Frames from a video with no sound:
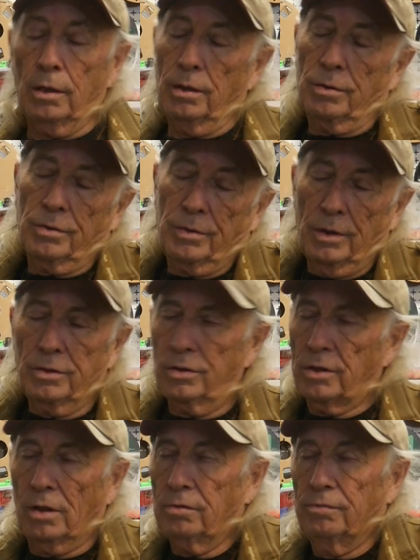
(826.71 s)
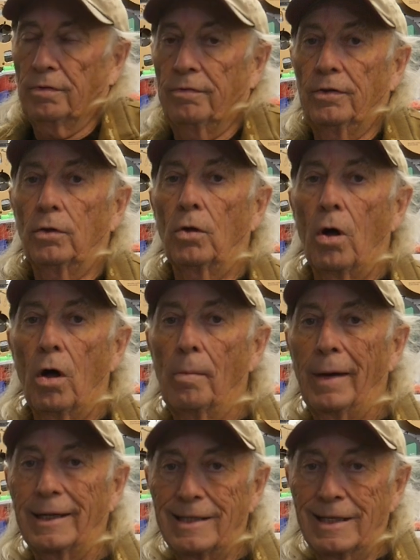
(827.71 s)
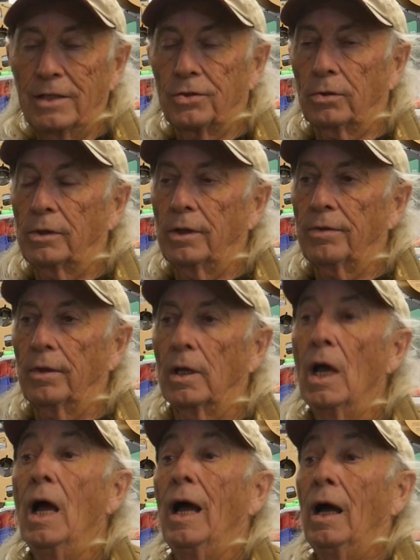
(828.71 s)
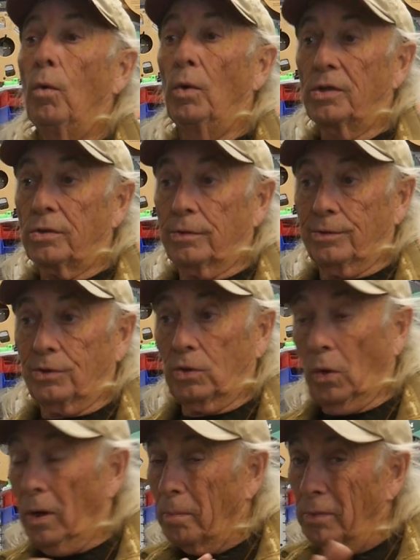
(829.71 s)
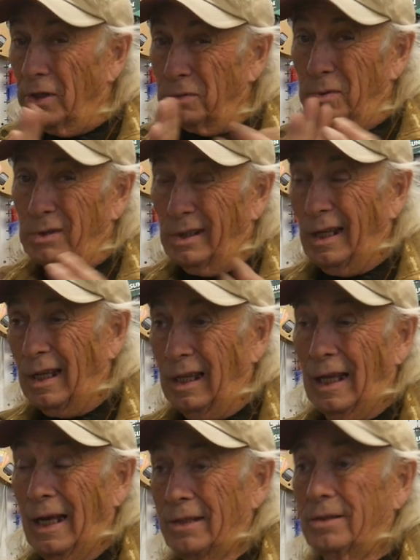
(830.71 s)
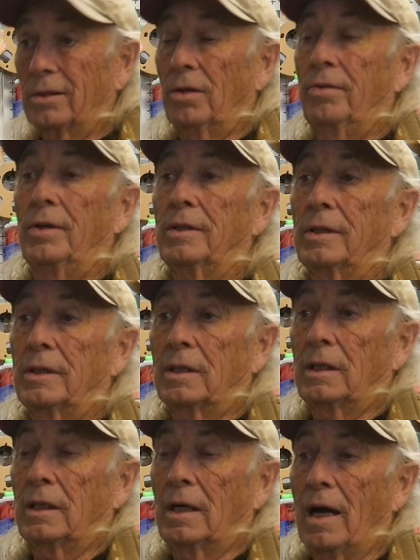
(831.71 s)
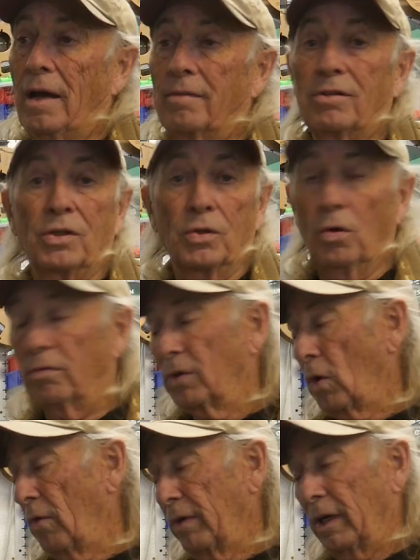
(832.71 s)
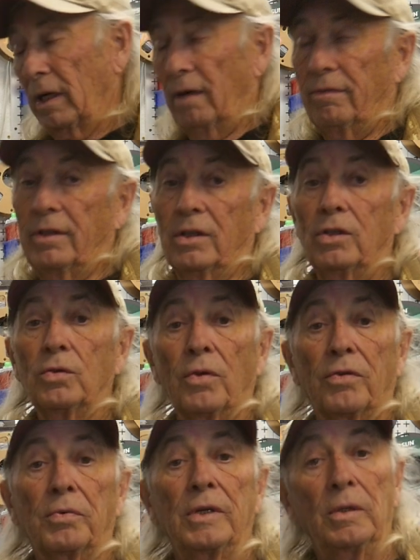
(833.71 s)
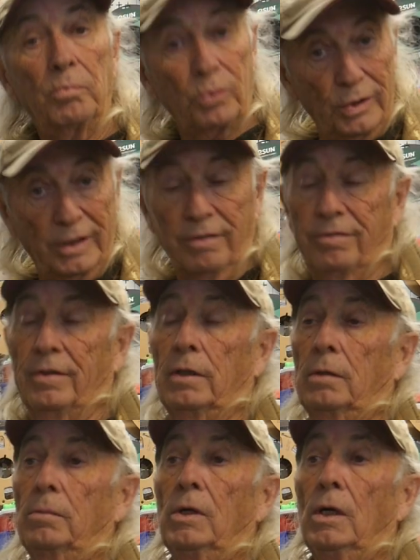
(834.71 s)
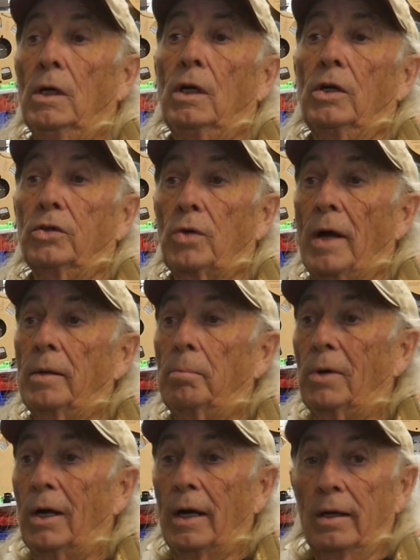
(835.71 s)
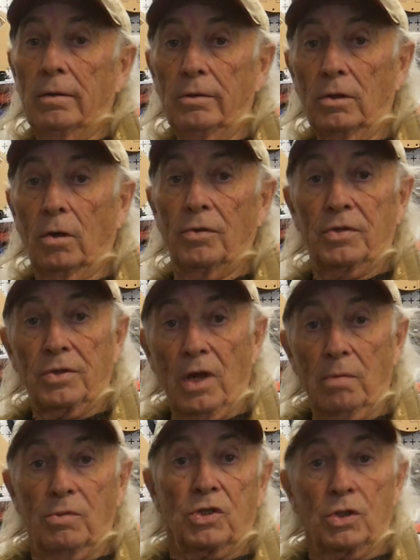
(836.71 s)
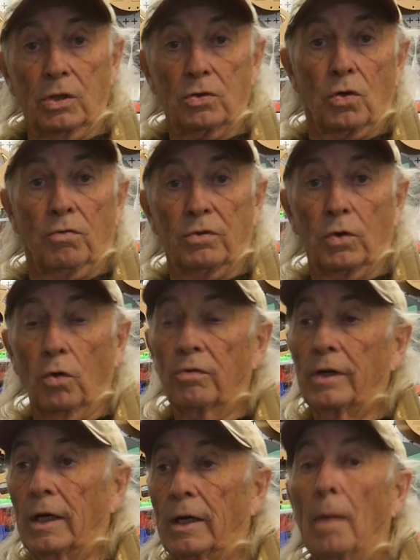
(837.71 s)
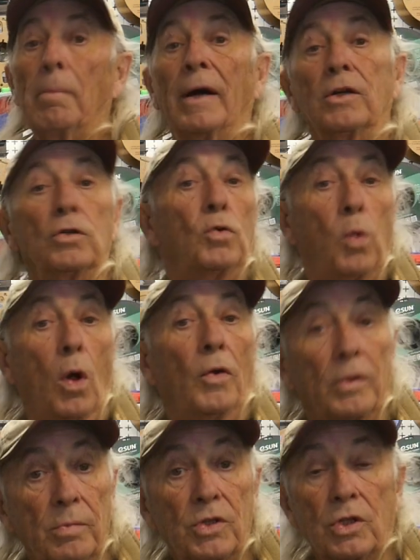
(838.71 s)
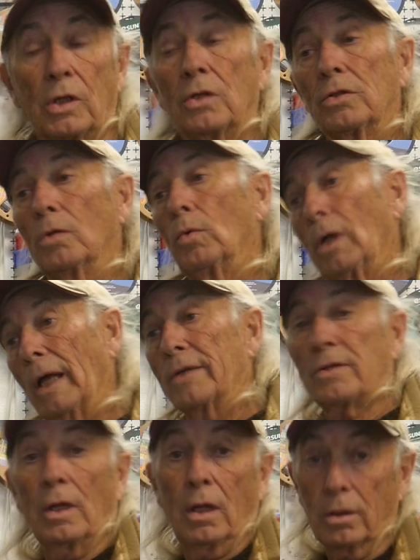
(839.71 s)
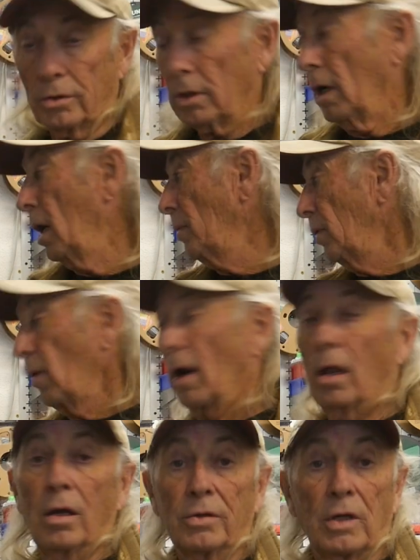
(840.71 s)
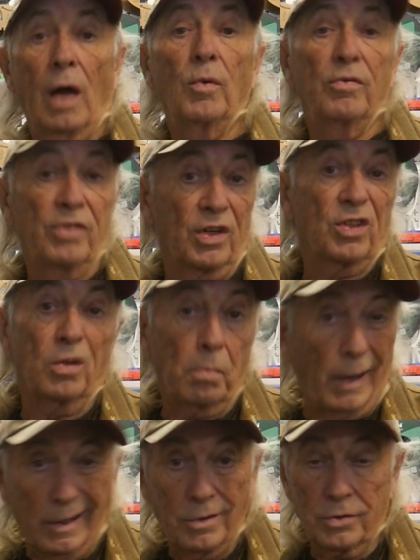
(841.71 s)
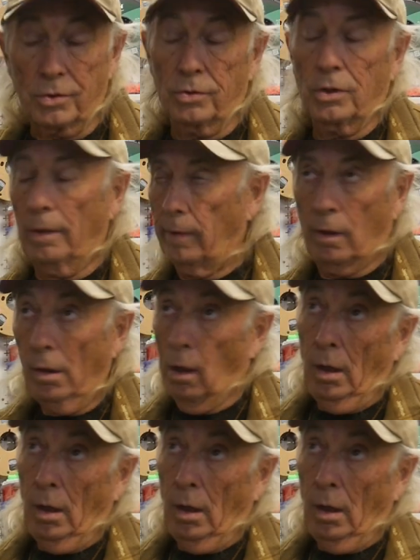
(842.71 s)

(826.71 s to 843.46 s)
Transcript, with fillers: It's, it just doesn't fulfill all my needs or anything, which sort of brings me to that last little thing that uh, I have heard over and over again. If you're going to do a 3D printing farm, try to buy, you know, the same machines over and over again and buy good quality machines that will last a long time, that run a long time with very little maintenance or something.